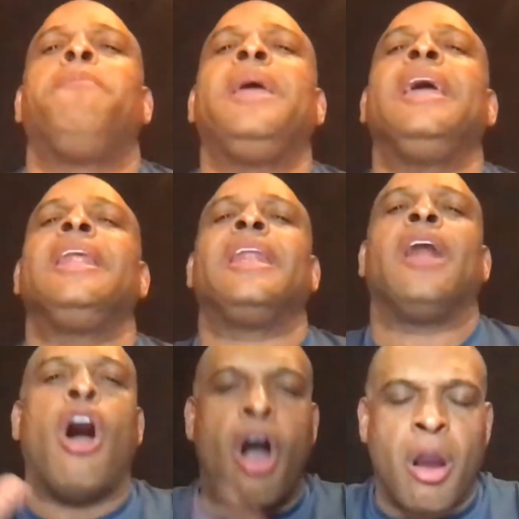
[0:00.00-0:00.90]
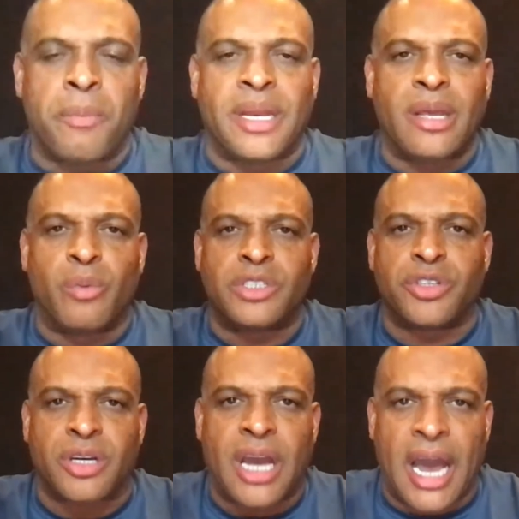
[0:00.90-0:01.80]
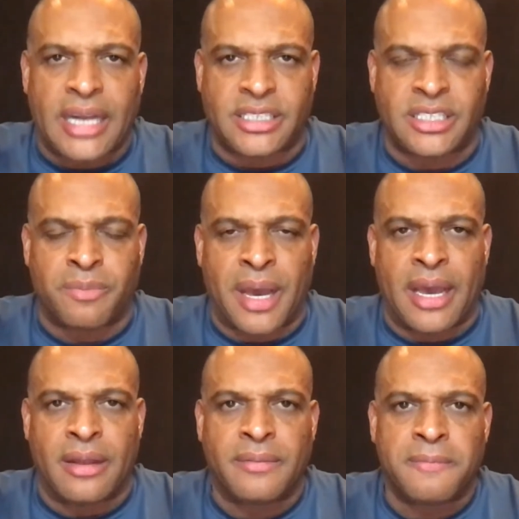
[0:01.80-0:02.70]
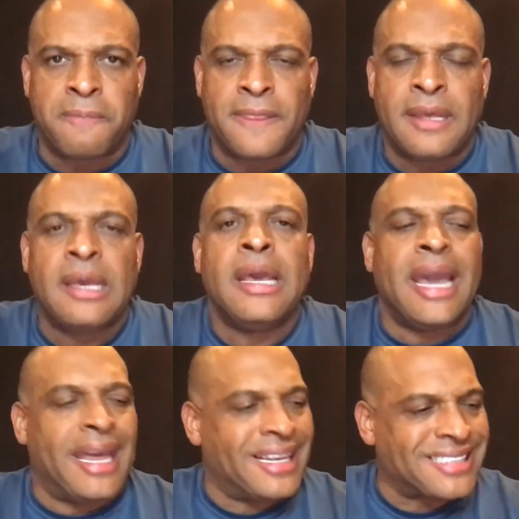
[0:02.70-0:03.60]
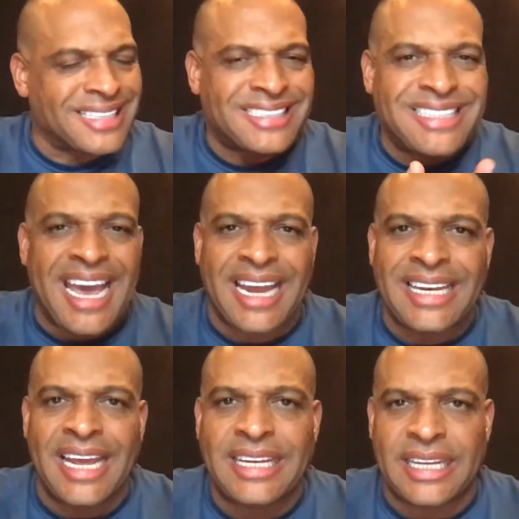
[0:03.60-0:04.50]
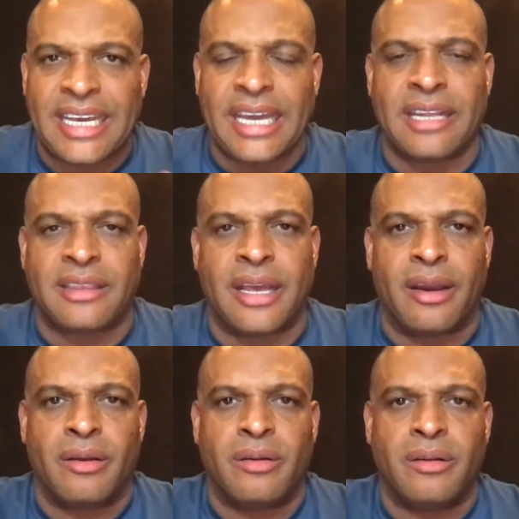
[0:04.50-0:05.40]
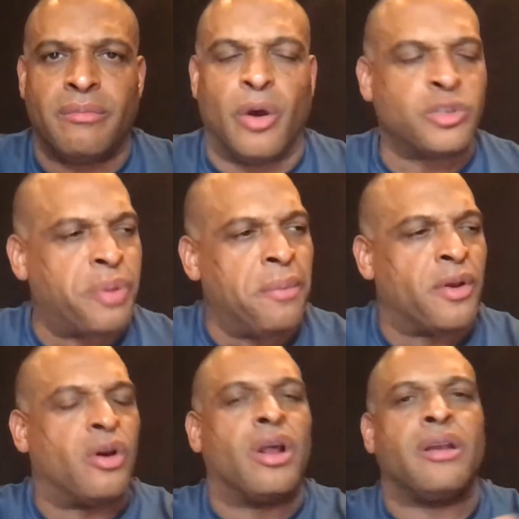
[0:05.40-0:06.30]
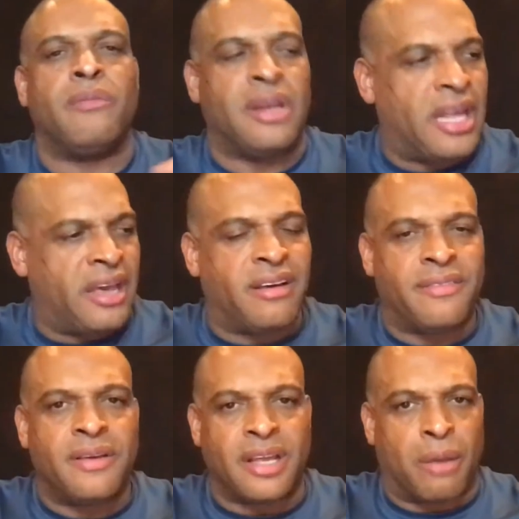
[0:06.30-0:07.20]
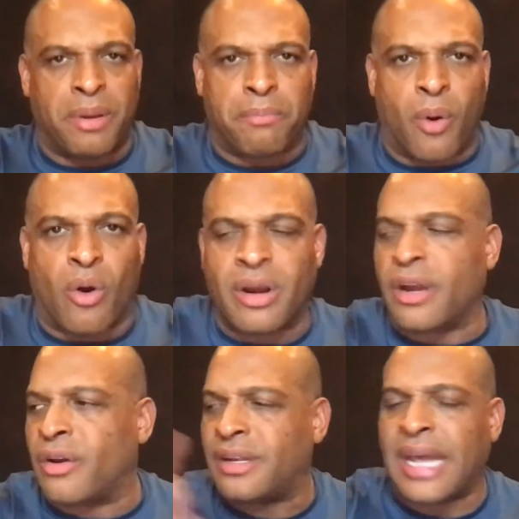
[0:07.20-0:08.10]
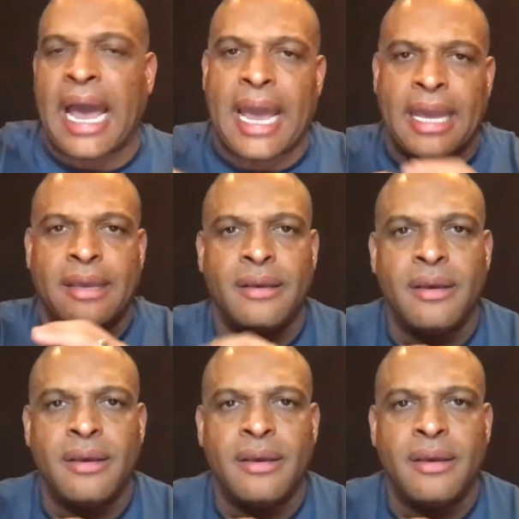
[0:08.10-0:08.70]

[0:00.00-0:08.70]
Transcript: being in harmony with your conscious mind. And it's a technique to get it there. Most people are going to live, they're going to be born, they're going to die,